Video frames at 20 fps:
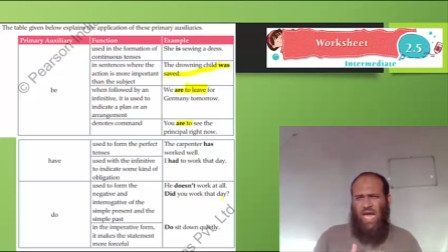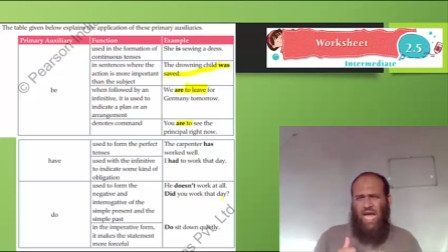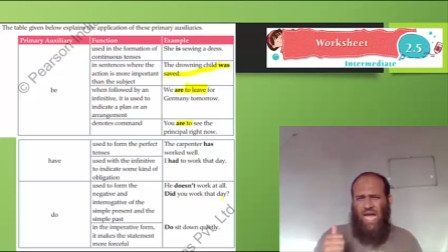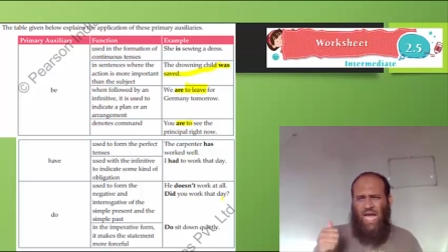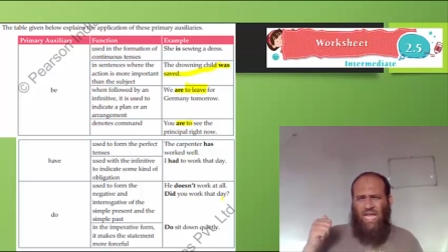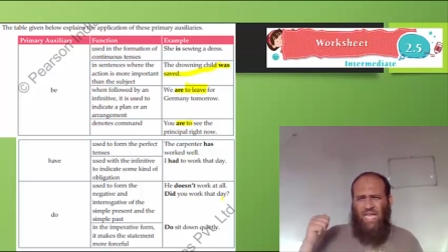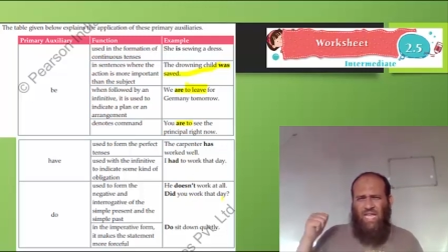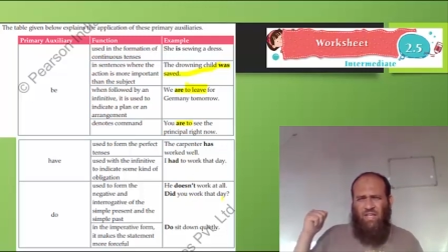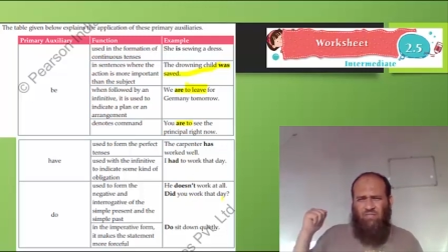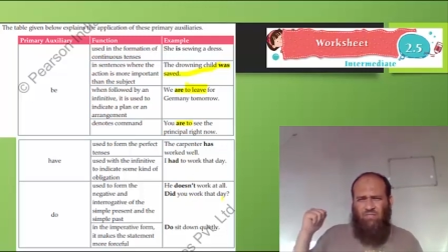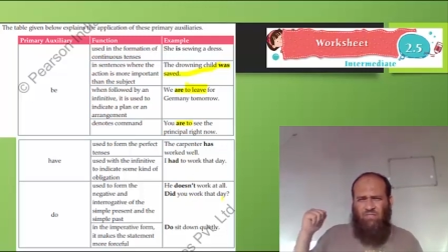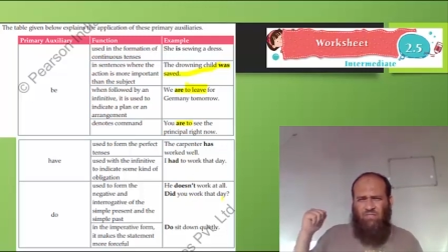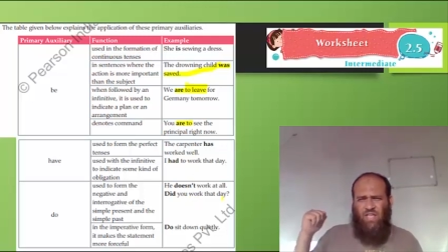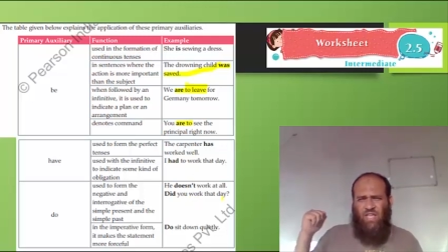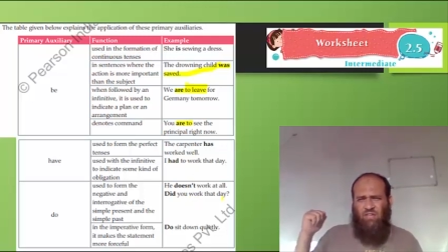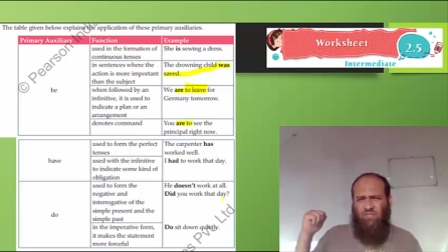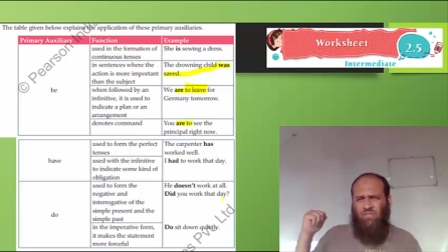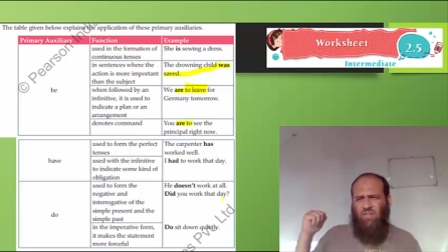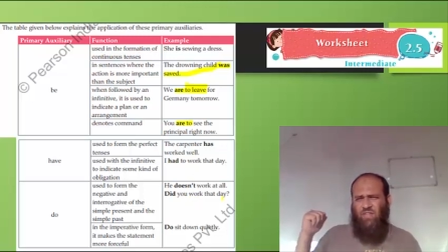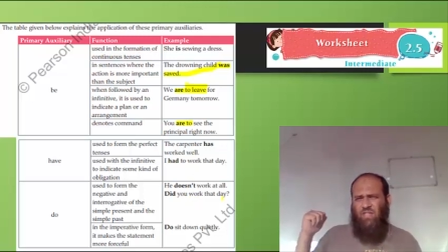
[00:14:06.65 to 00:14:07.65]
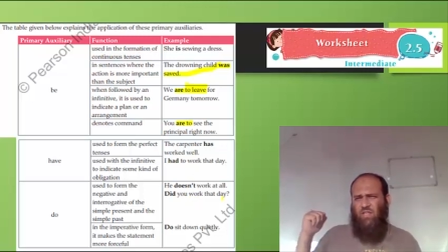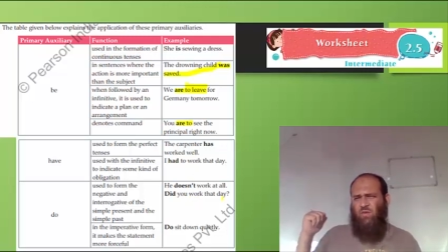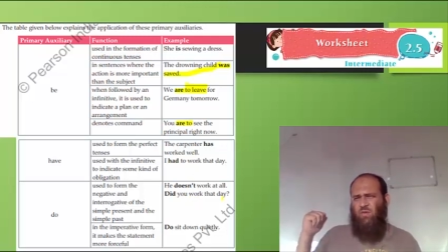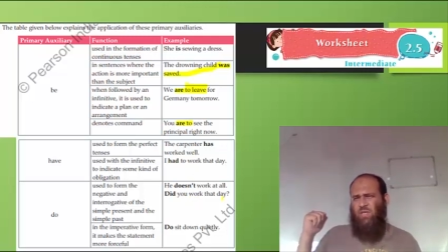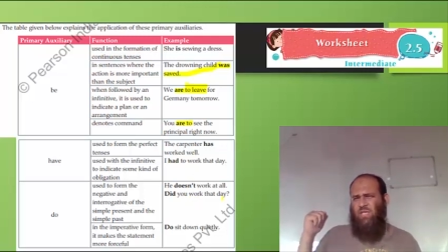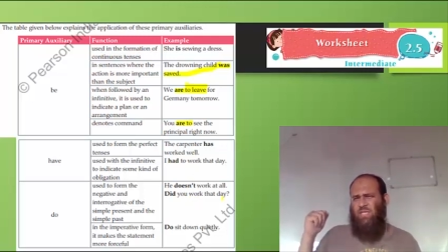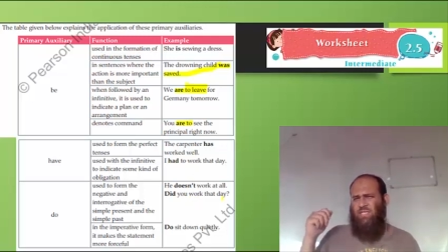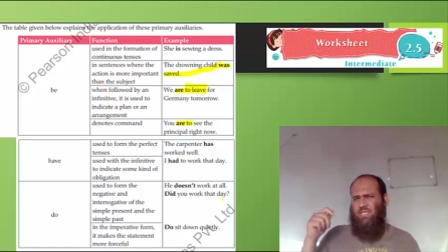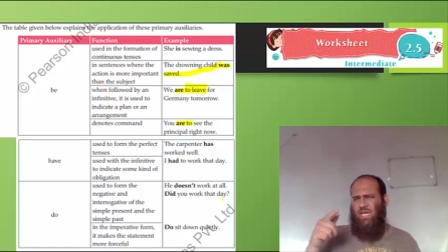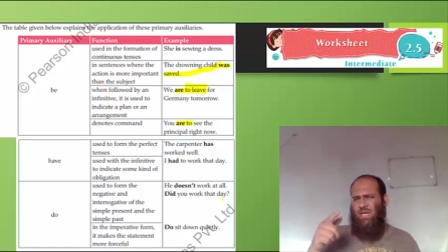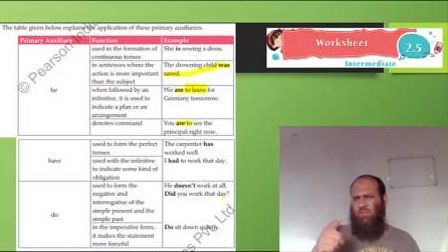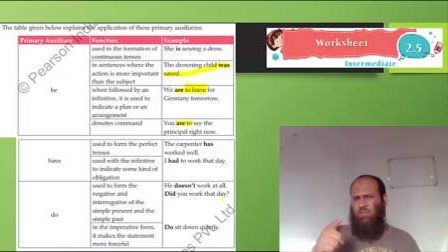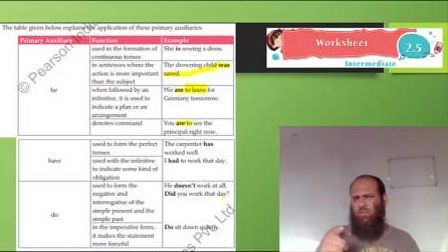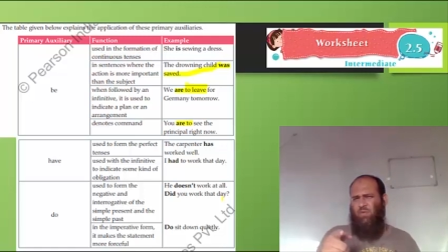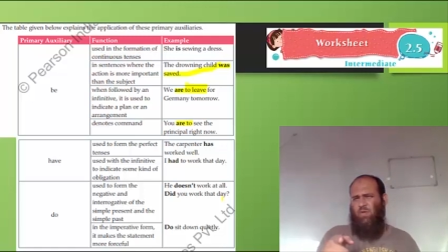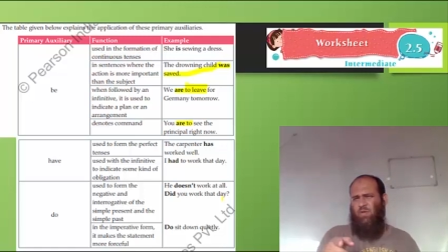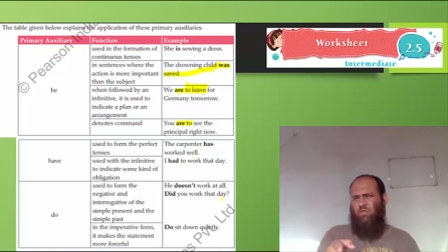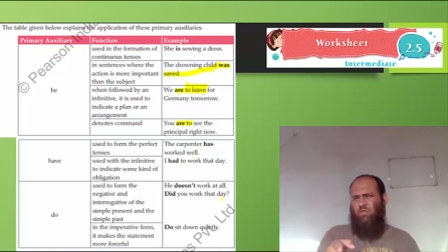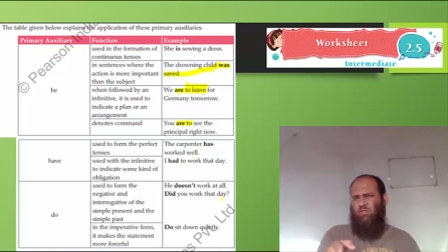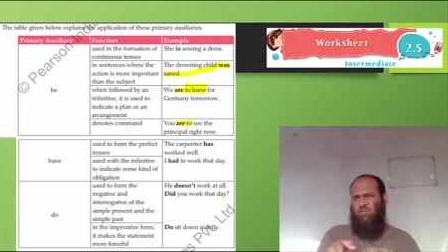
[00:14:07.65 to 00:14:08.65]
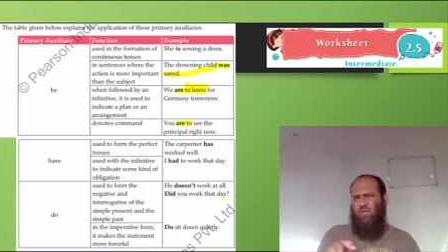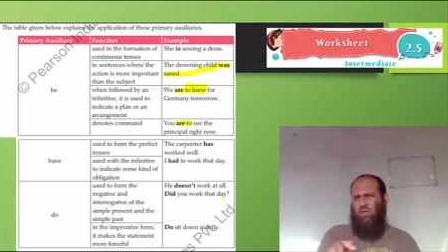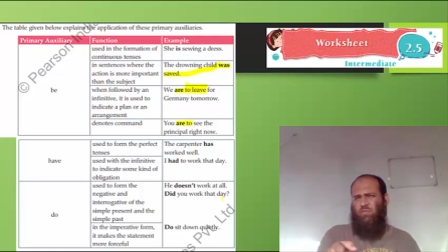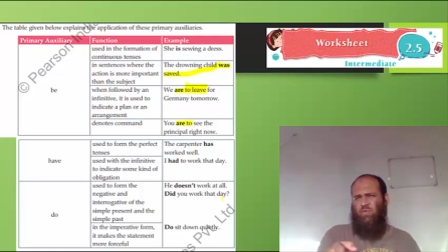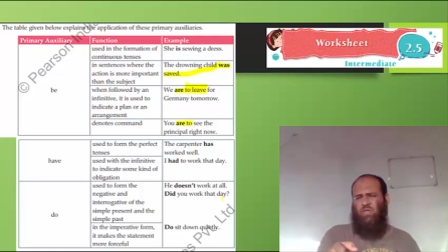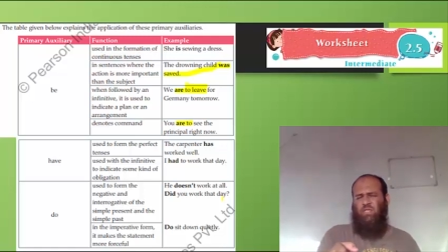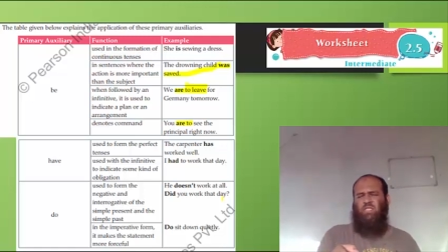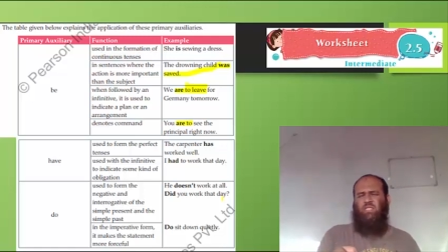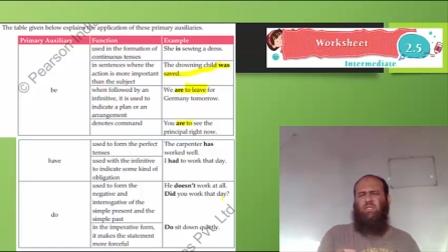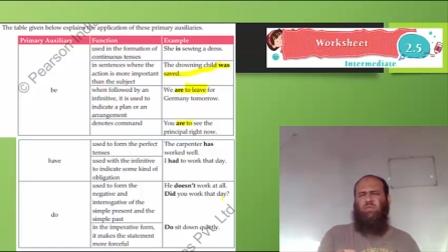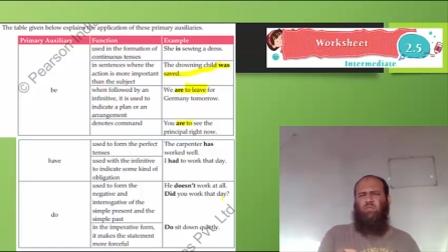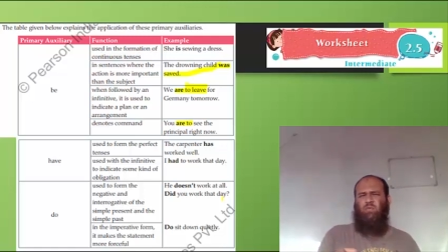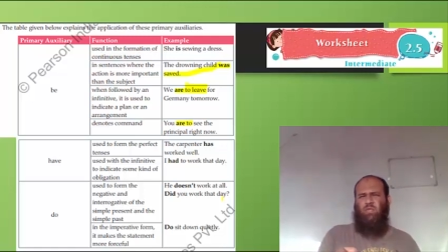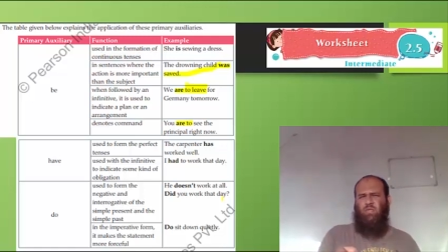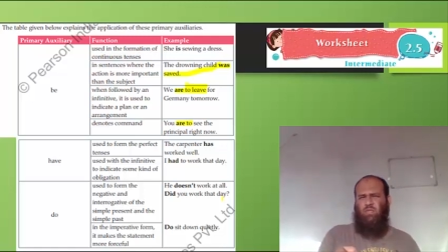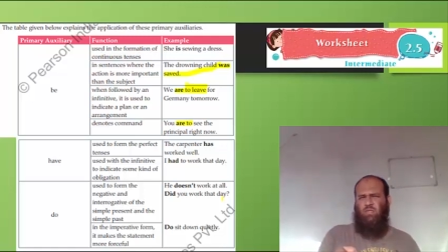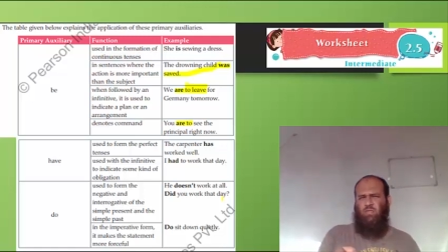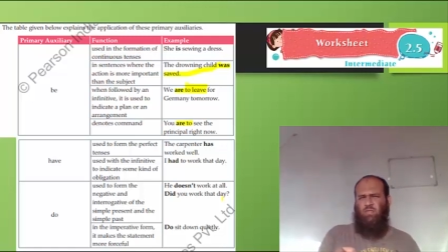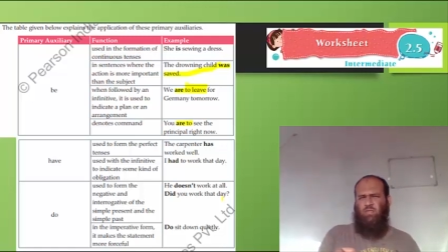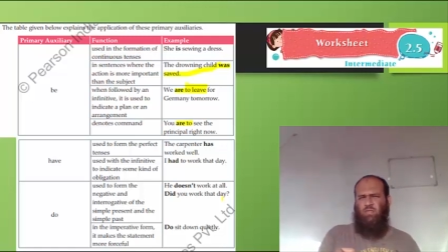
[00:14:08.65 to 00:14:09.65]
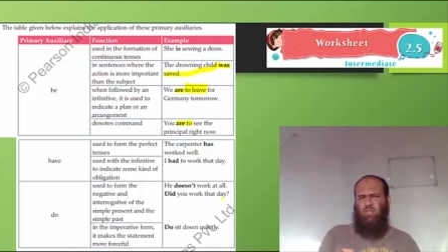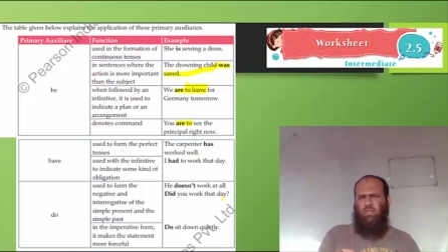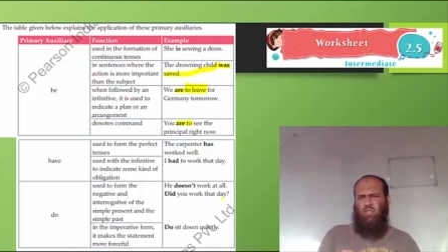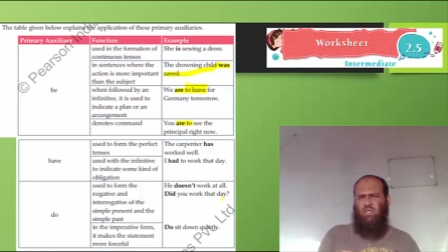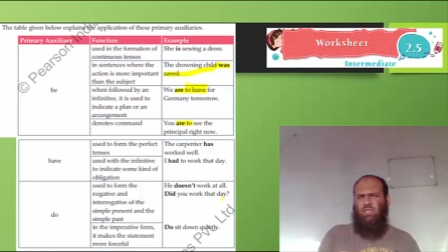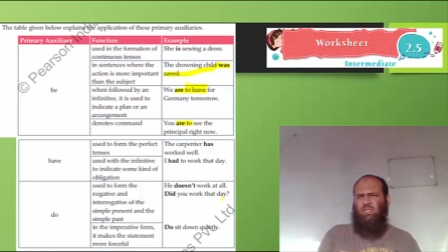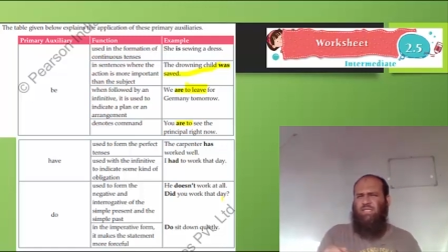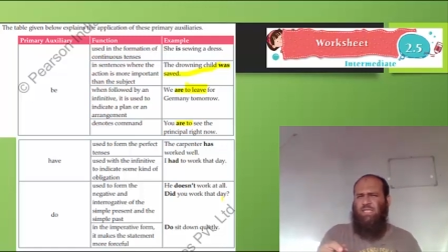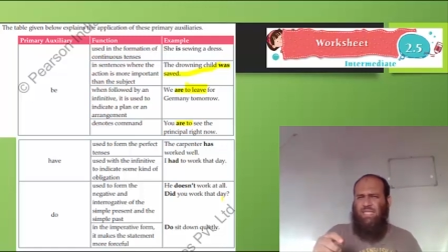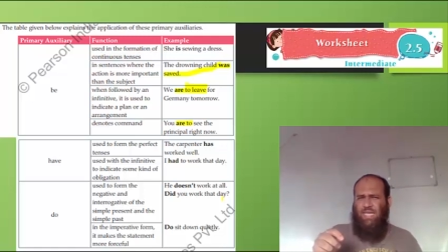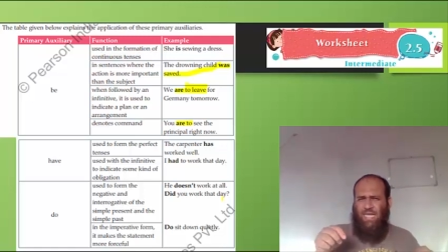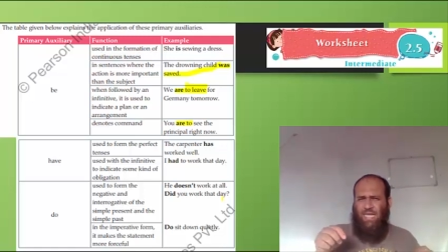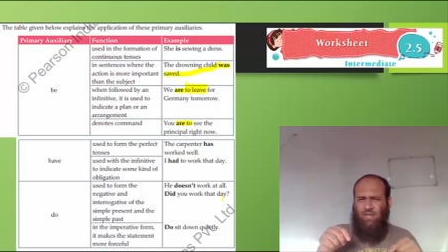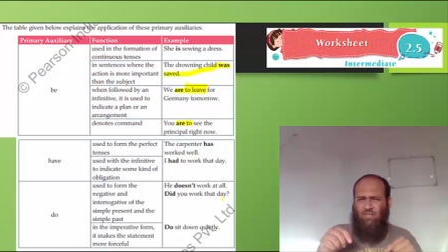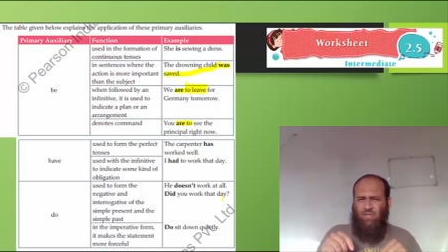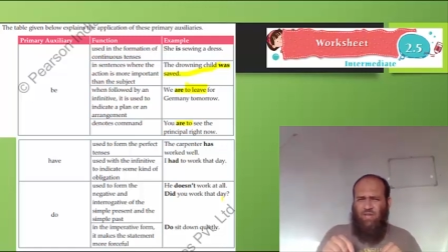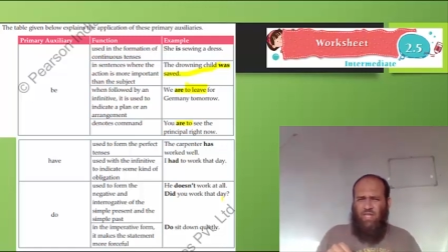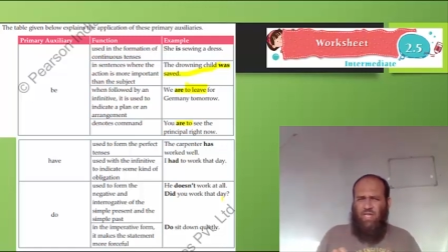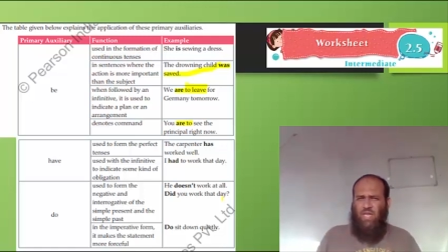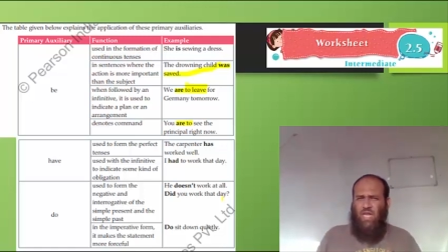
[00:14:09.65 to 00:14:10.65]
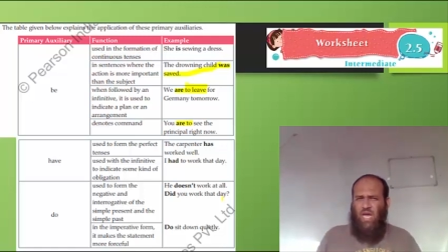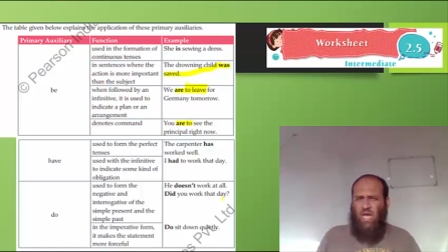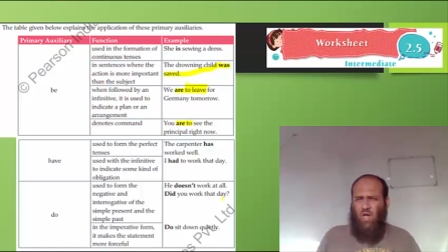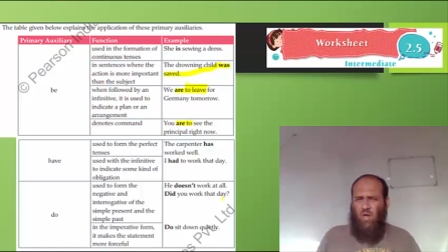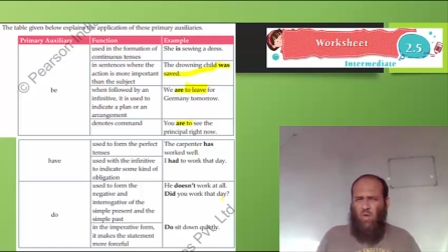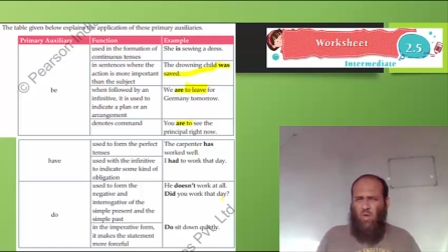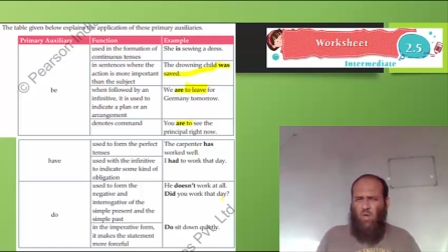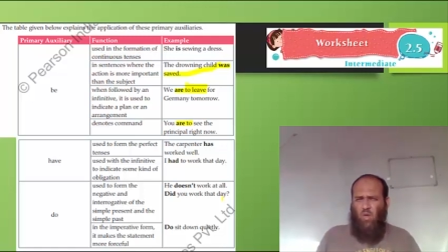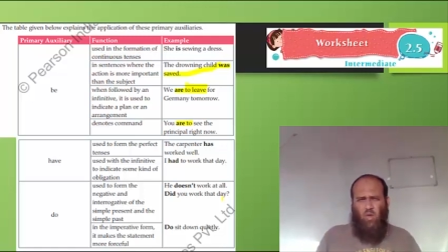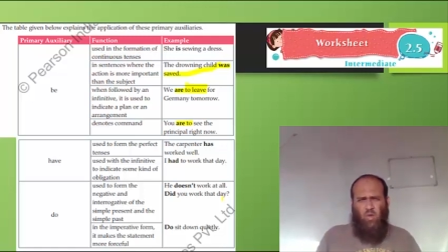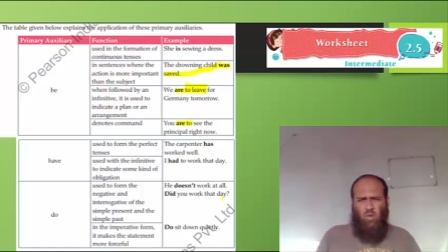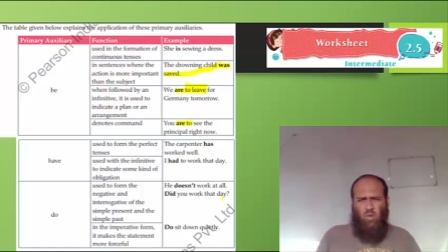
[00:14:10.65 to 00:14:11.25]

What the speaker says: I have given you example of the principle. Did I give it now?